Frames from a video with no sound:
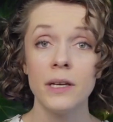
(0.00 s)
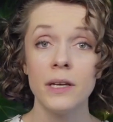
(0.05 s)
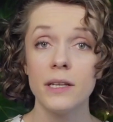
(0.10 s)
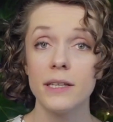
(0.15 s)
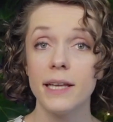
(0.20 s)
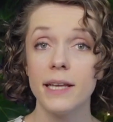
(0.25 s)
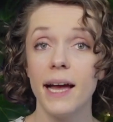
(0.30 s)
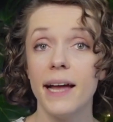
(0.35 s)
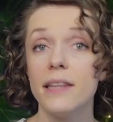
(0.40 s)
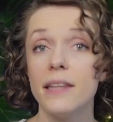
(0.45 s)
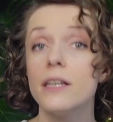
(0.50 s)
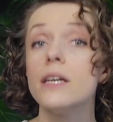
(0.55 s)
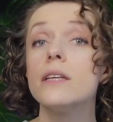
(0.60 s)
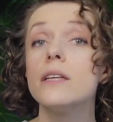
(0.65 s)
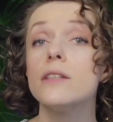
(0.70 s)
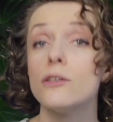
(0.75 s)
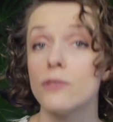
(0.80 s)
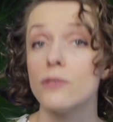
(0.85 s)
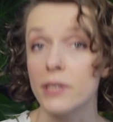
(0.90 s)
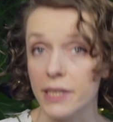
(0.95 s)
Then,
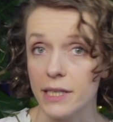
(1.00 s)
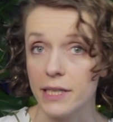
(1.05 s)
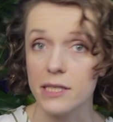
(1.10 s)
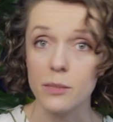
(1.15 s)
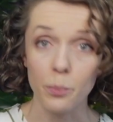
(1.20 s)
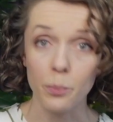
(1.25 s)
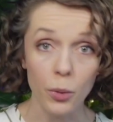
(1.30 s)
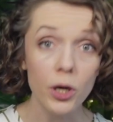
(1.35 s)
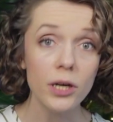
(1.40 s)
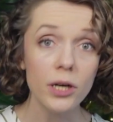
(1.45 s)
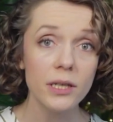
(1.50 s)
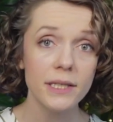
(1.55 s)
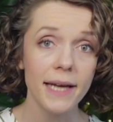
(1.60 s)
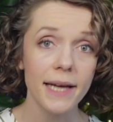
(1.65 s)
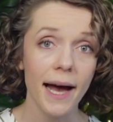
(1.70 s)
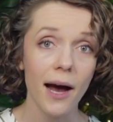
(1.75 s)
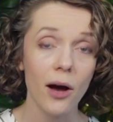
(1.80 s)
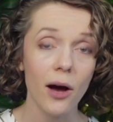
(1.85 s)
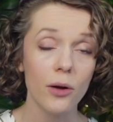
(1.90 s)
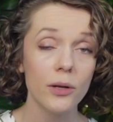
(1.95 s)
the Release
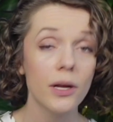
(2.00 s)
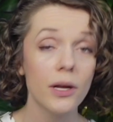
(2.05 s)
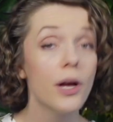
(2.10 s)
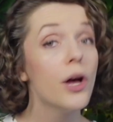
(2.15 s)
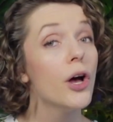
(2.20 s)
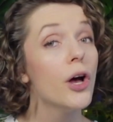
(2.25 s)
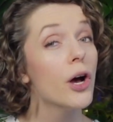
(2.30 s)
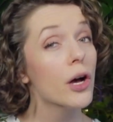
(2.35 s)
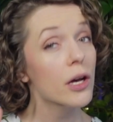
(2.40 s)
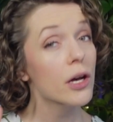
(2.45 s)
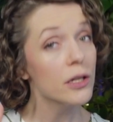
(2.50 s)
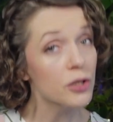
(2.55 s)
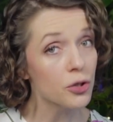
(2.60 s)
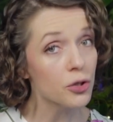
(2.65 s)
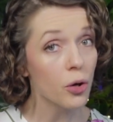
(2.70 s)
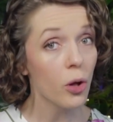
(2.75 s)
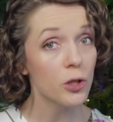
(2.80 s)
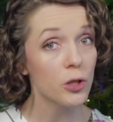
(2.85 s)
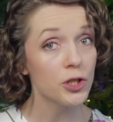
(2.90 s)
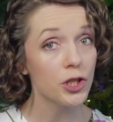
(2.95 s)
Burndown,
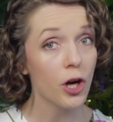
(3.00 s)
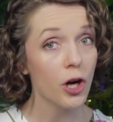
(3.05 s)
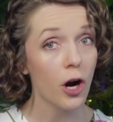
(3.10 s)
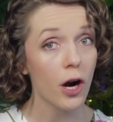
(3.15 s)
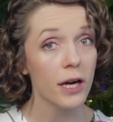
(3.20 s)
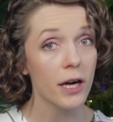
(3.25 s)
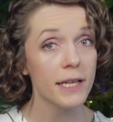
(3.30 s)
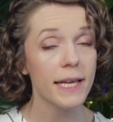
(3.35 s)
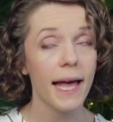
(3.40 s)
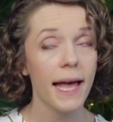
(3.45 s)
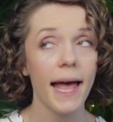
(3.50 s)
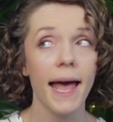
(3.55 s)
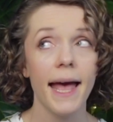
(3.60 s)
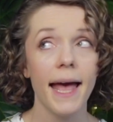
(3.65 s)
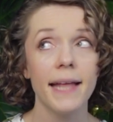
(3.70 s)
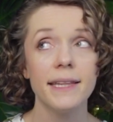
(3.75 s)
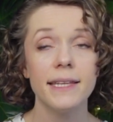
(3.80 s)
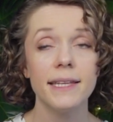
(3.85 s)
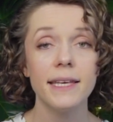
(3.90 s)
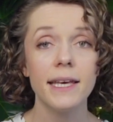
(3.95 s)
Control Chart,
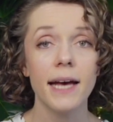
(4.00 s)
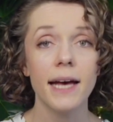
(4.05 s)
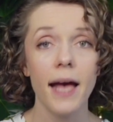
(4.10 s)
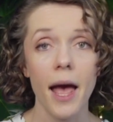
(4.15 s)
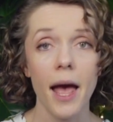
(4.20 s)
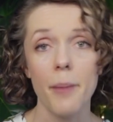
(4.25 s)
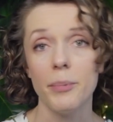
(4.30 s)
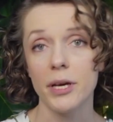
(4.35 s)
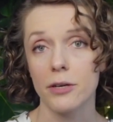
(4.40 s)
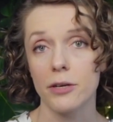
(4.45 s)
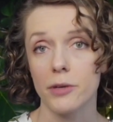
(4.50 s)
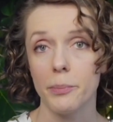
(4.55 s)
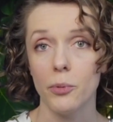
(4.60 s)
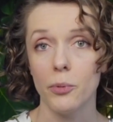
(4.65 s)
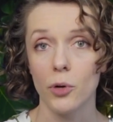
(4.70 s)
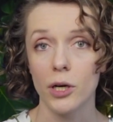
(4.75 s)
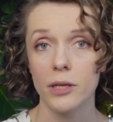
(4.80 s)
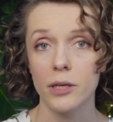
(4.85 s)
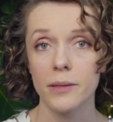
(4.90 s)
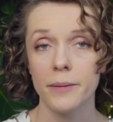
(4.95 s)
and the Epic
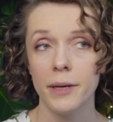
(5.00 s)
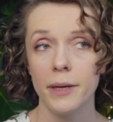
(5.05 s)
Report.